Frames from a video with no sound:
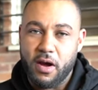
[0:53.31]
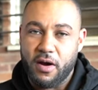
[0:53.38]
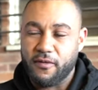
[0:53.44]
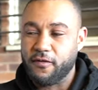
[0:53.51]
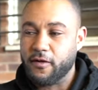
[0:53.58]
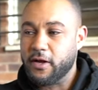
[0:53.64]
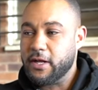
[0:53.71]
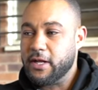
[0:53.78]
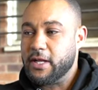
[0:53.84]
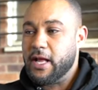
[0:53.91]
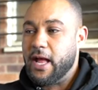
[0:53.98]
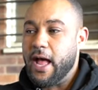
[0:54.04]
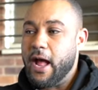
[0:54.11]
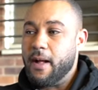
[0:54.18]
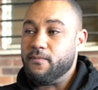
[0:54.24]
off.
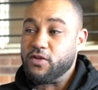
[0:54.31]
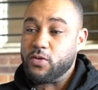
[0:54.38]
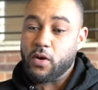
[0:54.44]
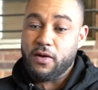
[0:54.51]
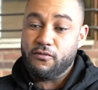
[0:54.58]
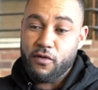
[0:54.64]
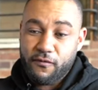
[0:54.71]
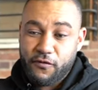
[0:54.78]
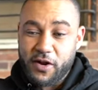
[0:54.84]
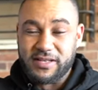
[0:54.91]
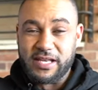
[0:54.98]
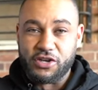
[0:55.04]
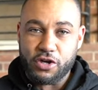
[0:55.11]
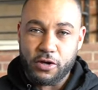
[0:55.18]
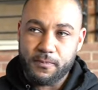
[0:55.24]
So we're going to run through this
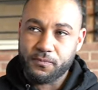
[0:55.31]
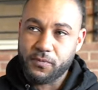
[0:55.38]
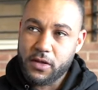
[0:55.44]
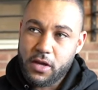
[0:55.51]
session.